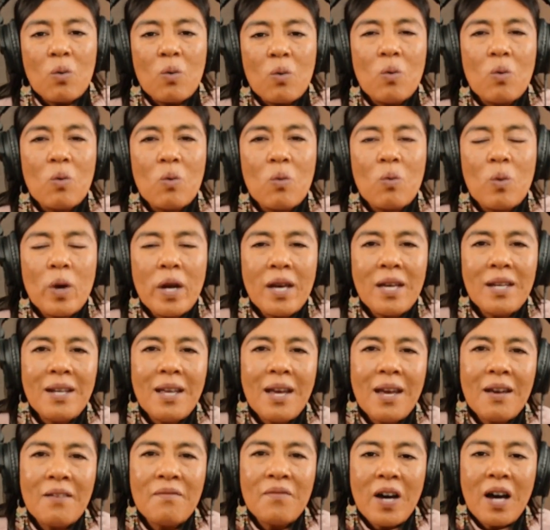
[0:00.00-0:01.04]
When
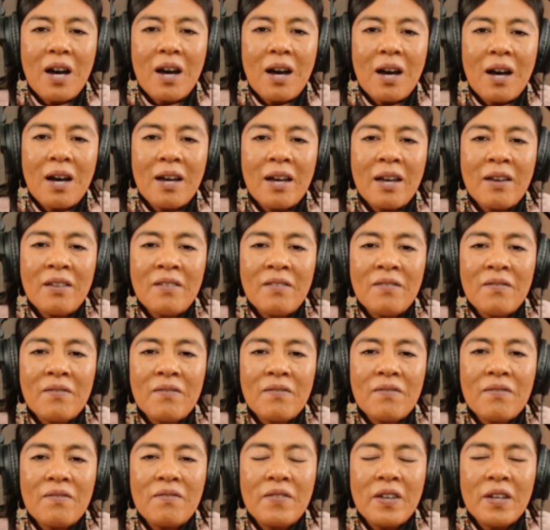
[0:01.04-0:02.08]
have I
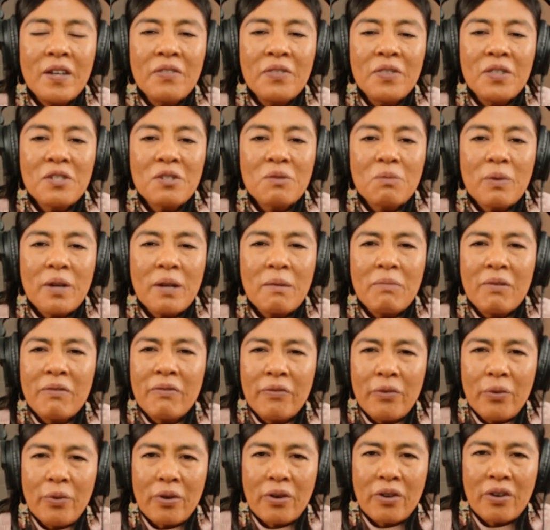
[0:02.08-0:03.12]
felt this way
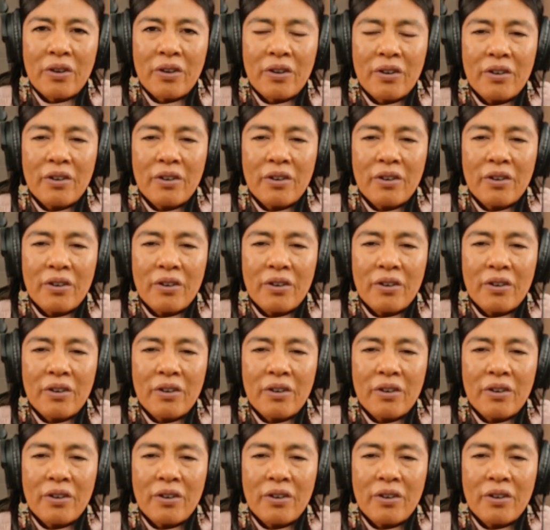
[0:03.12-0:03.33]
before?